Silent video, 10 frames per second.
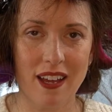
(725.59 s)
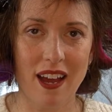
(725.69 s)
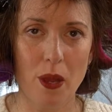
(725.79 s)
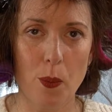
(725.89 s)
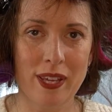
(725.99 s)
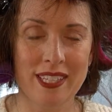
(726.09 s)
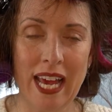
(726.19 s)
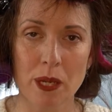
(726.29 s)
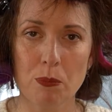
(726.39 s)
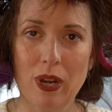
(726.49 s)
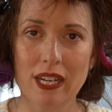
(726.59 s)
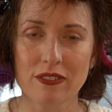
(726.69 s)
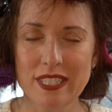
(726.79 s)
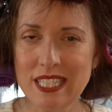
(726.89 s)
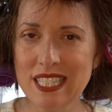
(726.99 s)
I went and had
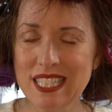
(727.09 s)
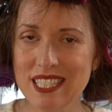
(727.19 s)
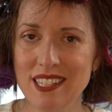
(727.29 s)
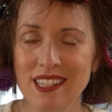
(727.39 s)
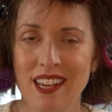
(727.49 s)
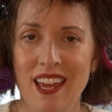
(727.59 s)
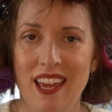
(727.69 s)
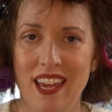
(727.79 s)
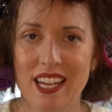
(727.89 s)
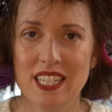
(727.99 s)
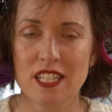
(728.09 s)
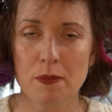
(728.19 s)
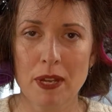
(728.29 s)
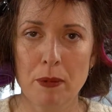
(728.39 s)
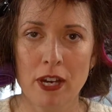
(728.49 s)
breakfast and it's
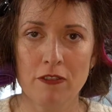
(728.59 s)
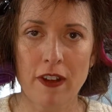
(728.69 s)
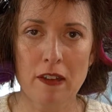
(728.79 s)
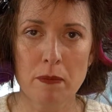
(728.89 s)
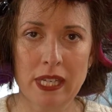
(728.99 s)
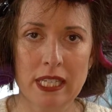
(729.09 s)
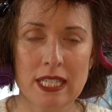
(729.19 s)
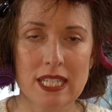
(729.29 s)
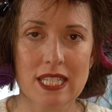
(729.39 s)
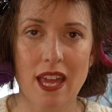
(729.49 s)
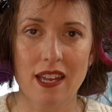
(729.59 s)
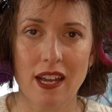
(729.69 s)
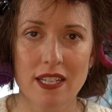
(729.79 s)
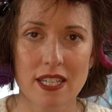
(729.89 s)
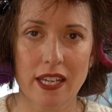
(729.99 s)
been about 5 minutes, and
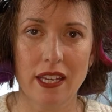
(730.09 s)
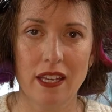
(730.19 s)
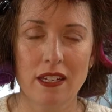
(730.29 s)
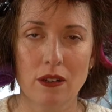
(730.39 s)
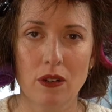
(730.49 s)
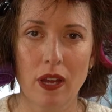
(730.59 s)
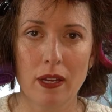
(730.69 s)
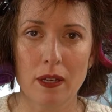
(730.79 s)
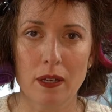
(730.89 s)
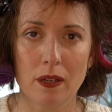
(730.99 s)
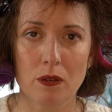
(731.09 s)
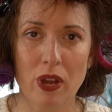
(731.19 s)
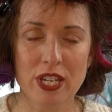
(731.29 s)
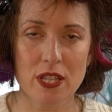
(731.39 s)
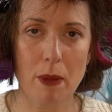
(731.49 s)
I did
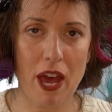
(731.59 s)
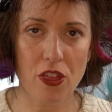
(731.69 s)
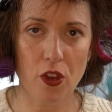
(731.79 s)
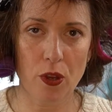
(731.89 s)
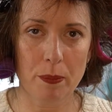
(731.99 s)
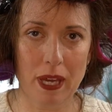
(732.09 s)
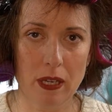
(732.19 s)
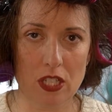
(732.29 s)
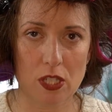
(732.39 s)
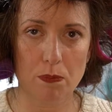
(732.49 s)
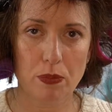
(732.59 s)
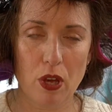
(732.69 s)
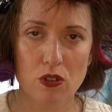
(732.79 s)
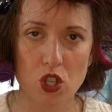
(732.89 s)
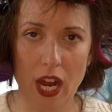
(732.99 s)
run to the bathroom and just
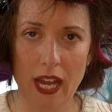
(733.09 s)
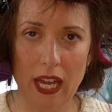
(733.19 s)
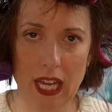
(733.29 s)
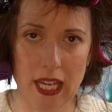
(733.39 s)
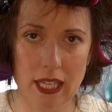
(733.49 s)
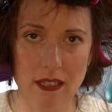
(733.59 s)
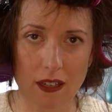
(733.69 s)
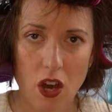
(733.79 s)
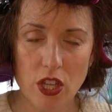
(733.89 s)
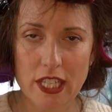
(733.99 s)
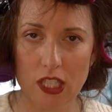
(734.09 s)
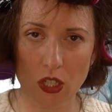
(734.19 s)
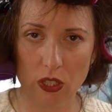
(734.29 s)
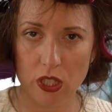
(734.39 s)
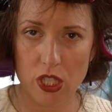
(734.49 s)
blow dry all these
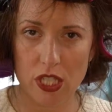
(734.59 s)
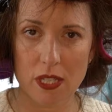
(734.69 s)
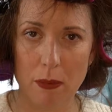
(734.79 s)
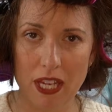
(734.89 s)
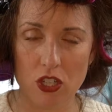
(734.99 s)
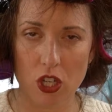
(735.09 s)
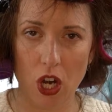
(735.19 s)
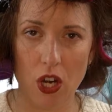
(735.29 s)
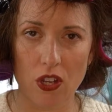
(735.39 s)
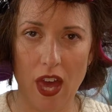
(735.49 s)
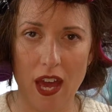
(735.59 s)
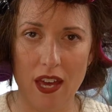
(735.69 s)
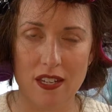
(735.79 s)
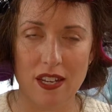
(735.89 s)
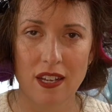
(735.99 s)
curlers to make sure that